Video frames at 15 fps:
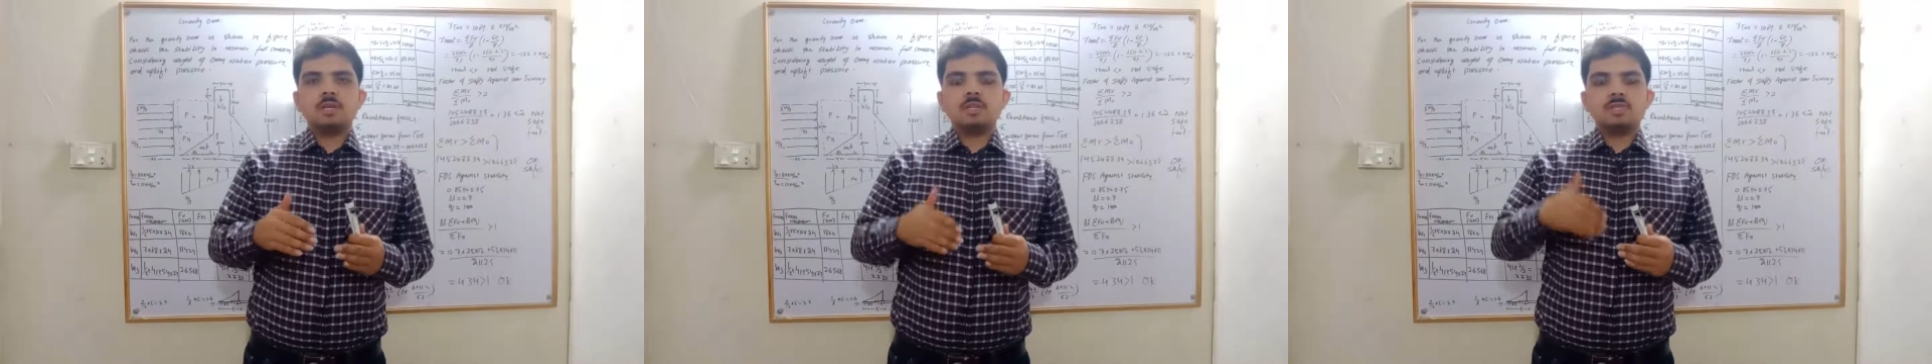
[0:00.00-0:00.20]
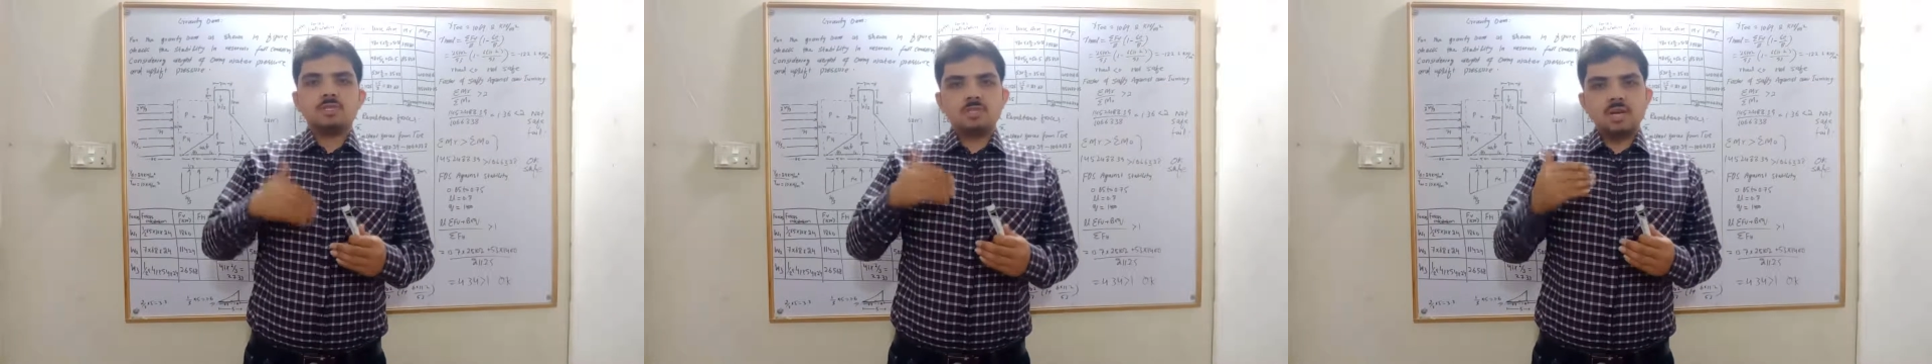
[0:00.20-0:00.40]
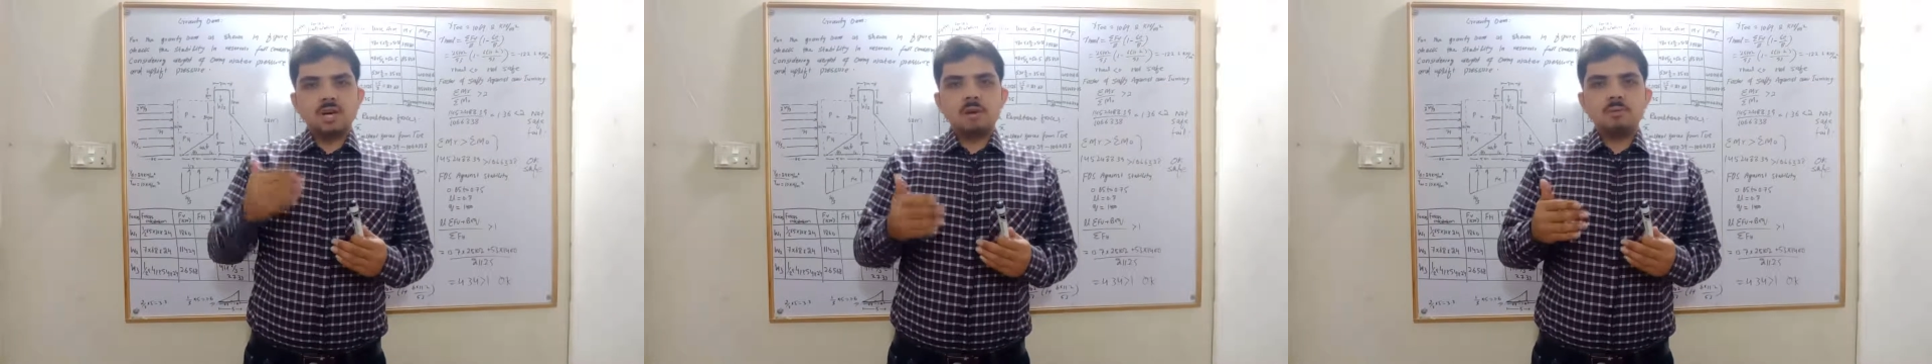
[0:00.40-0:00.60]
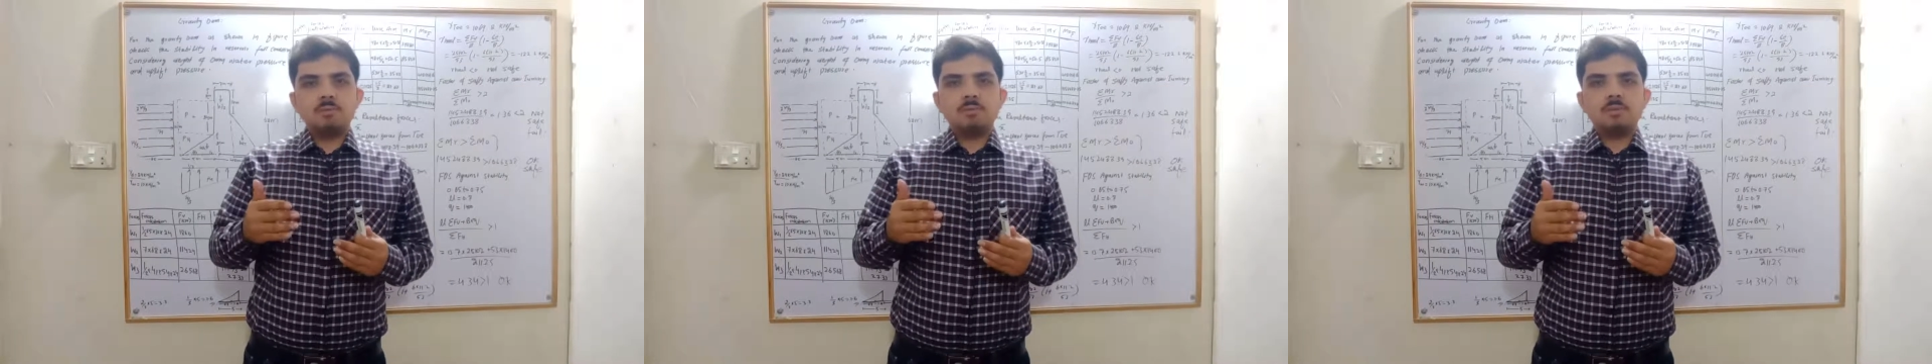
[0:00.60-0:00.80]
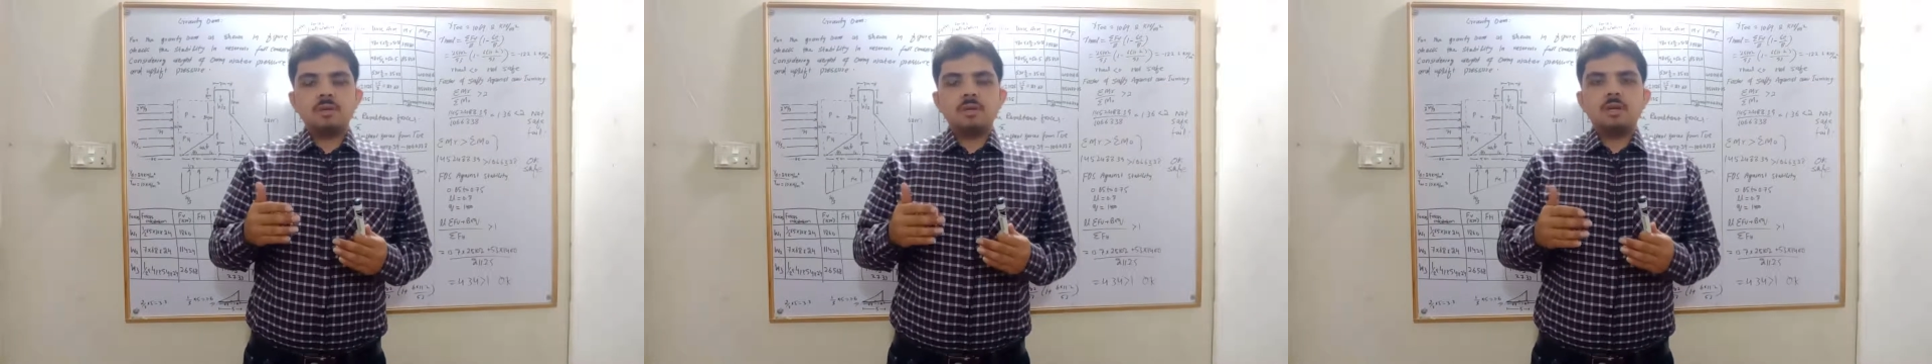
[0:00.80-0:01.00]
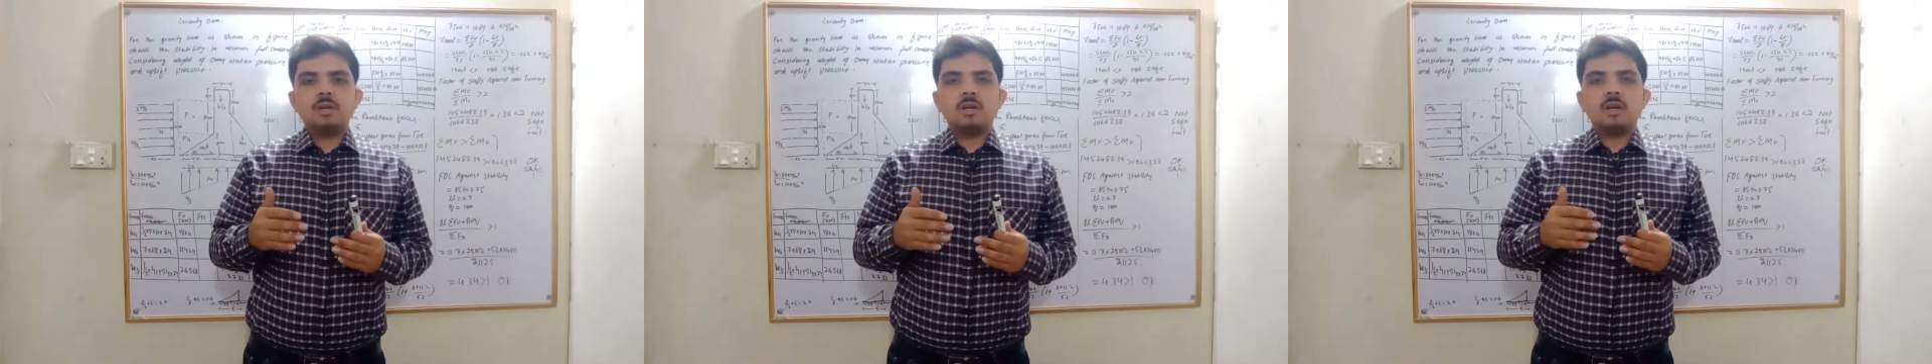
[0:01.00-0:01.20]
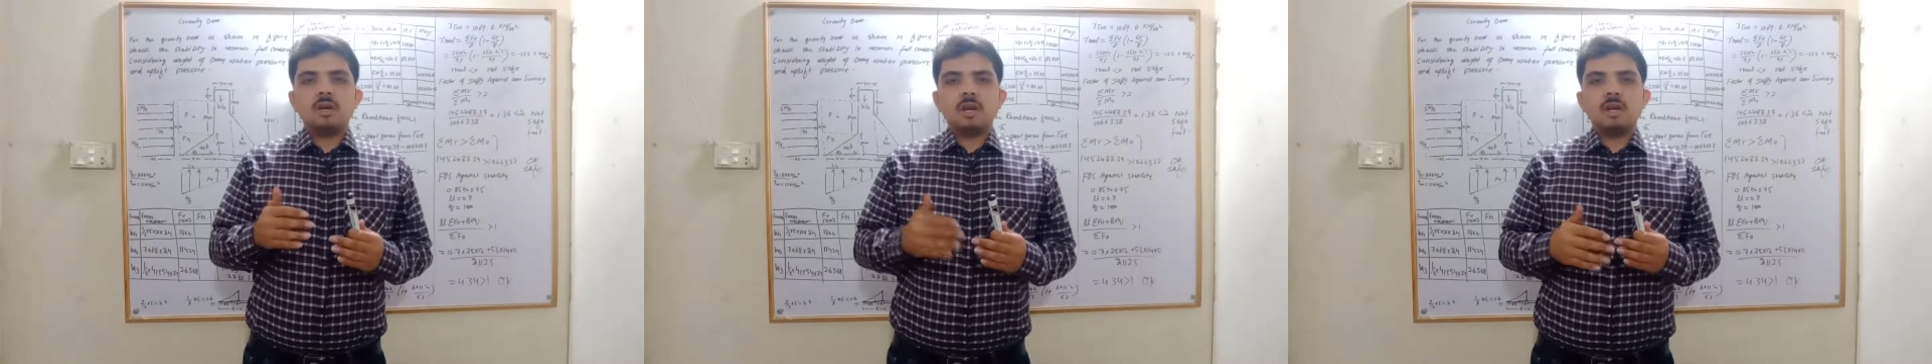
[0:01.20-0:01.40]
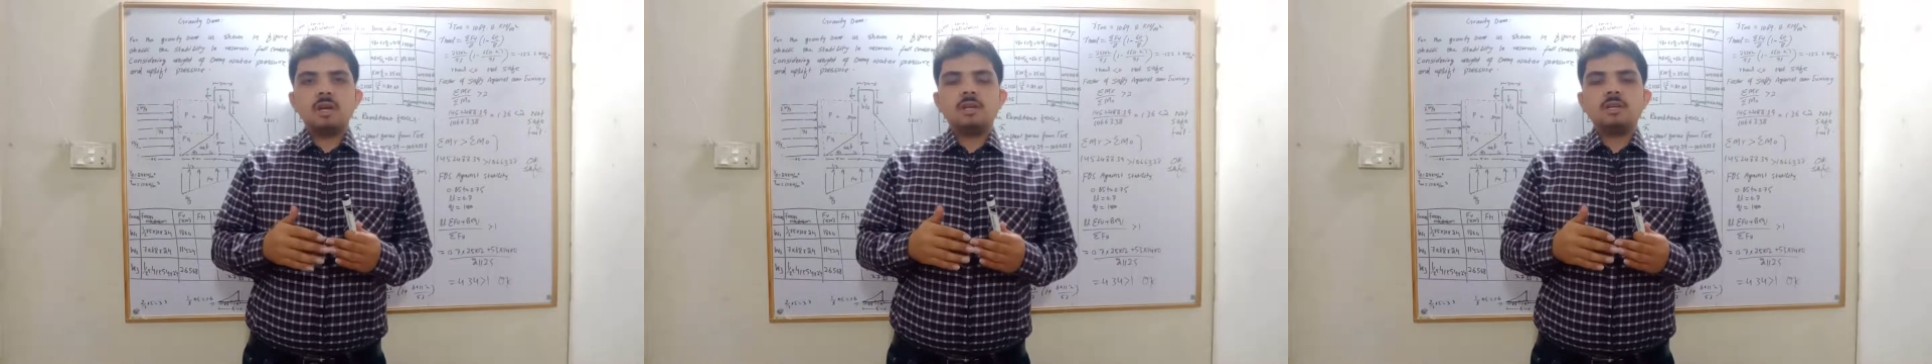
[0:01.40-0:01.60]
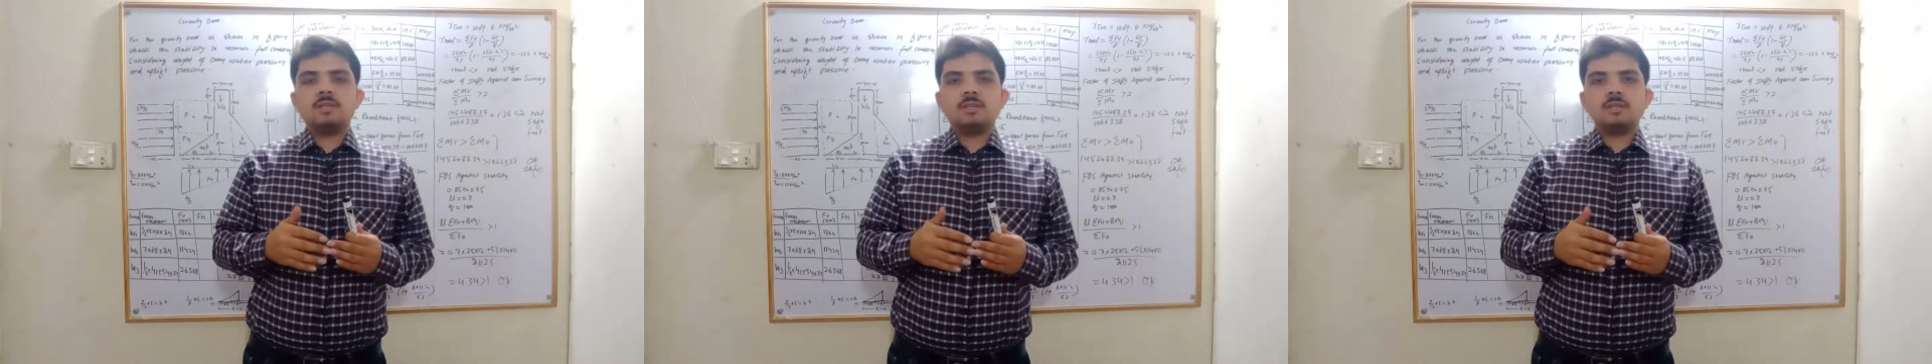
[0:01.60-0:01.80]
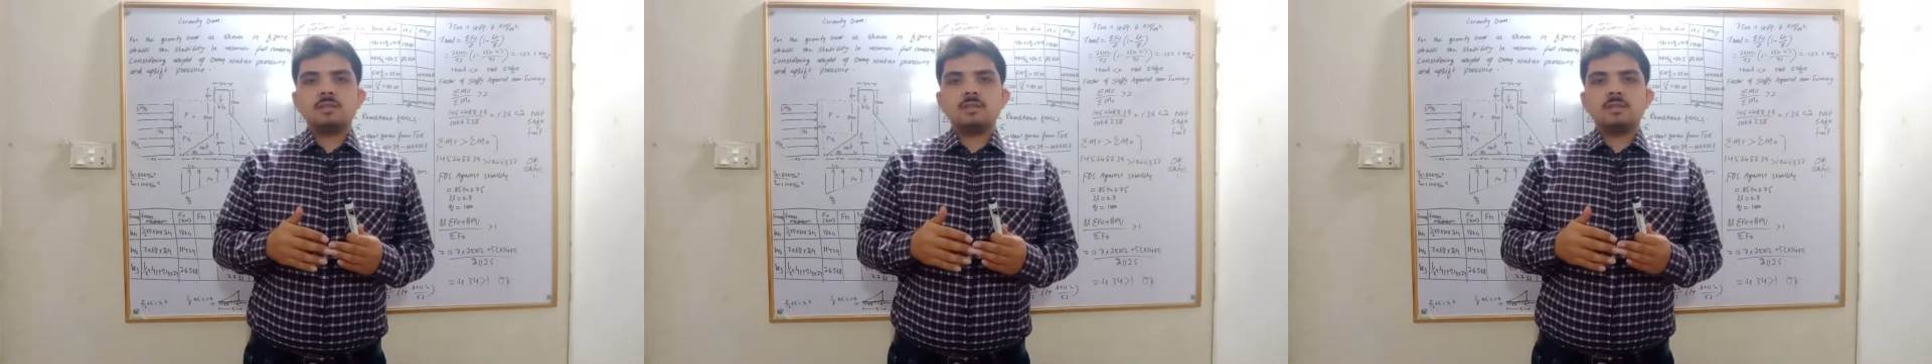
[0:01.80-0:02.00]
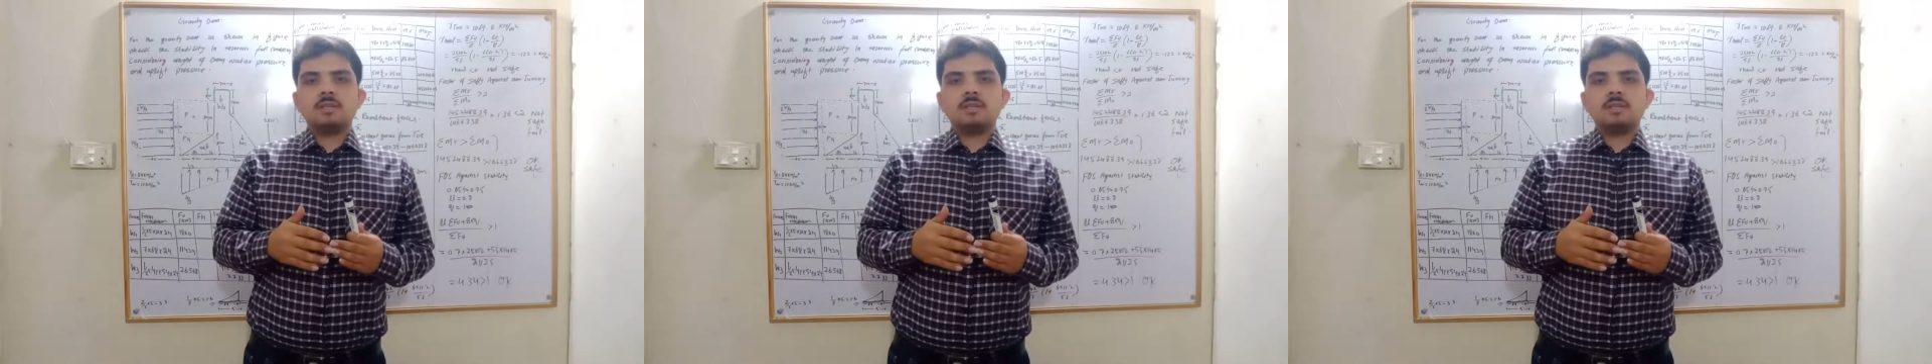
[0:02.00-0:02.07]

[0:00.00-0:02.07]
stop, and